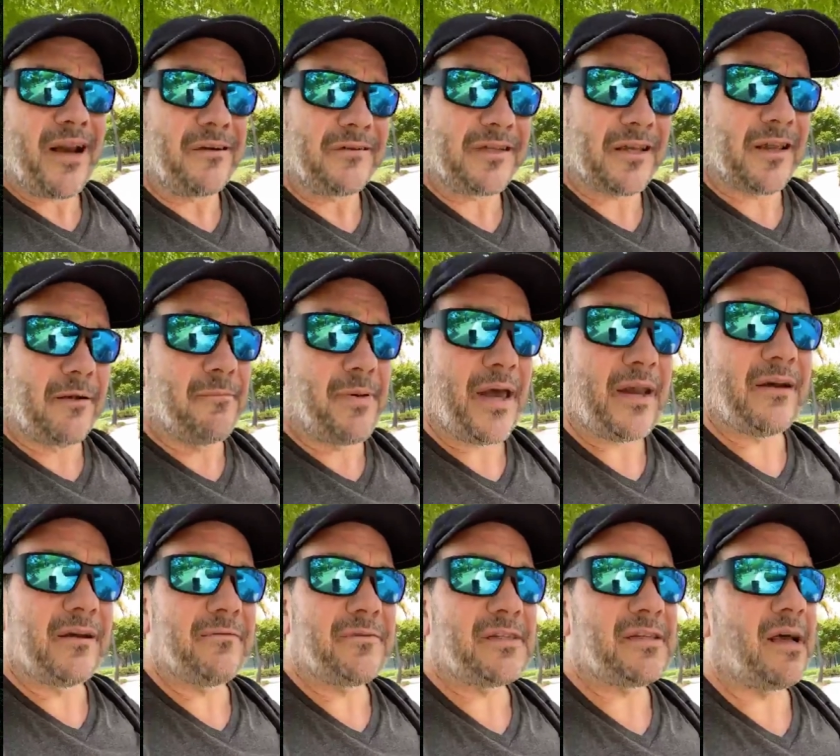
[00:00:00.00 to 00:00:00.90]
aren't
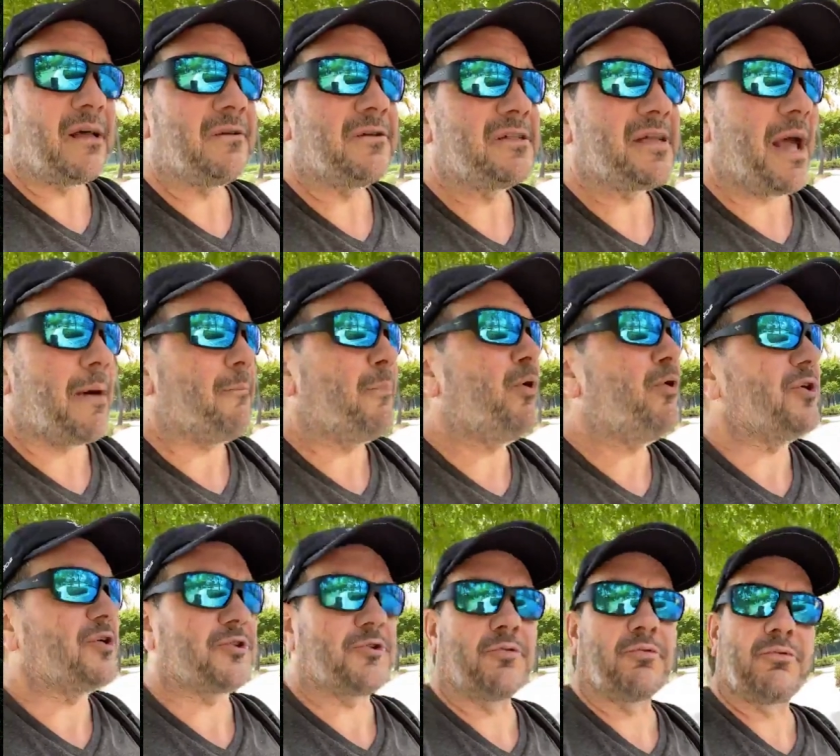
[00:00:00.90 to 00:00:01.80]
competitive sellers got
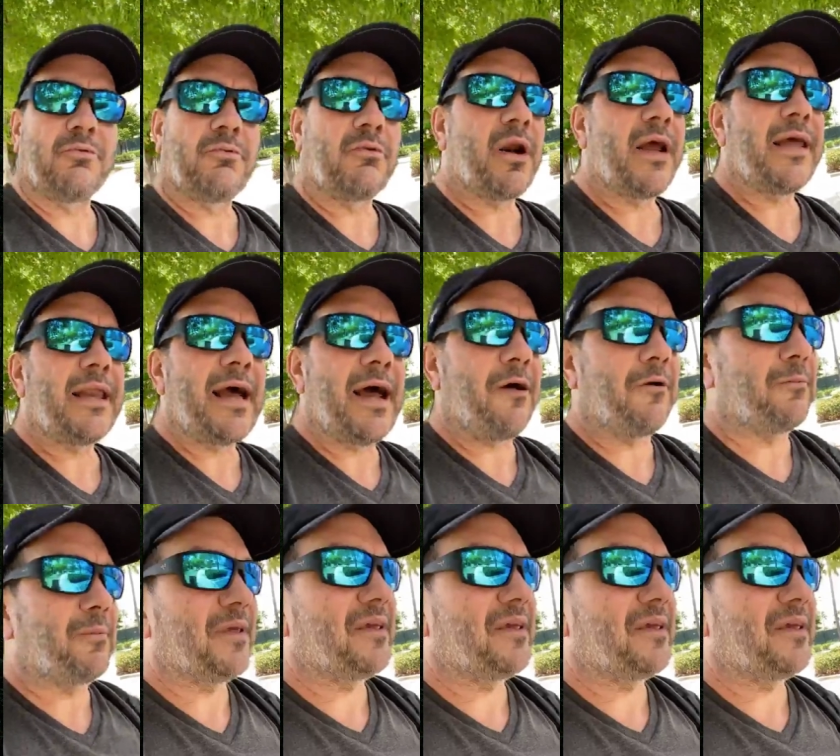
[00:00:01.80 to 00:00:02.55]
pushed right out